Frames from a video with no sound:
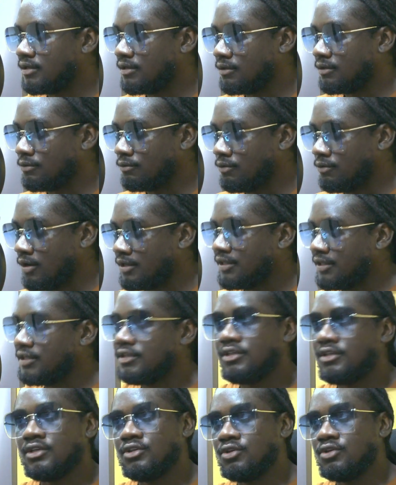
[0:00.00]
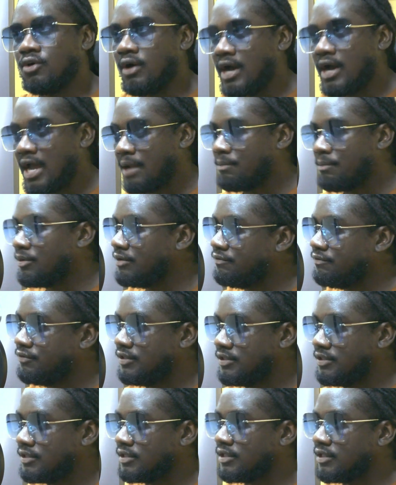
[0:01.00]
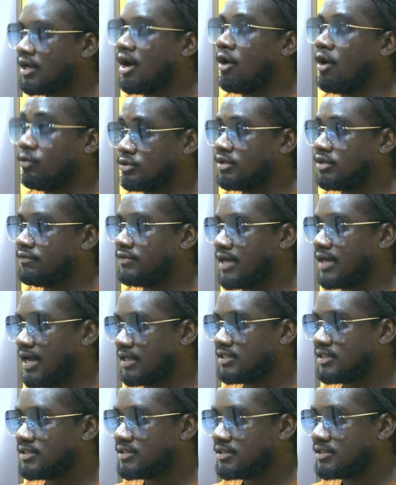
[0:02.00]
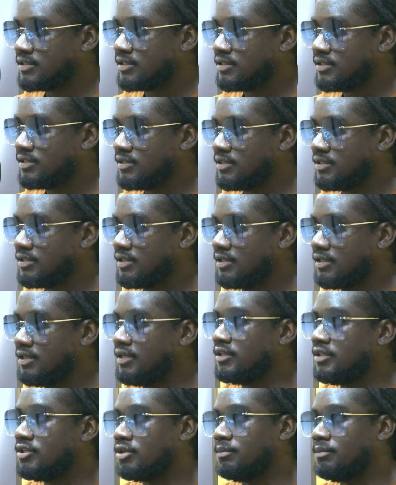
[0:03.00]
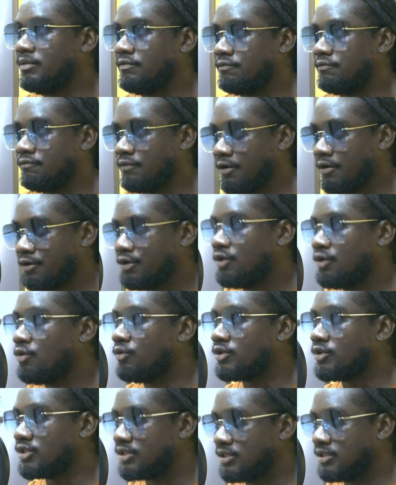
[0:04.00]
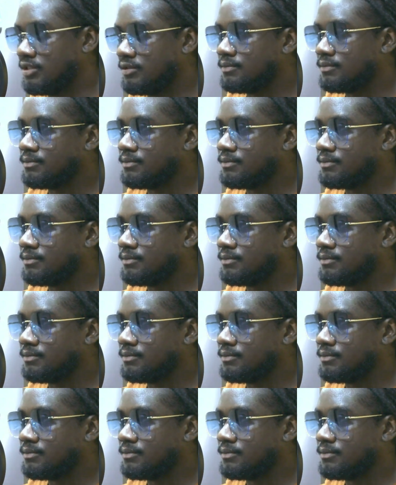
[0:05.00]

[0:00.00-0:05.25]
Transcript: running your hybrid vehicle out of gas. It could be very costly.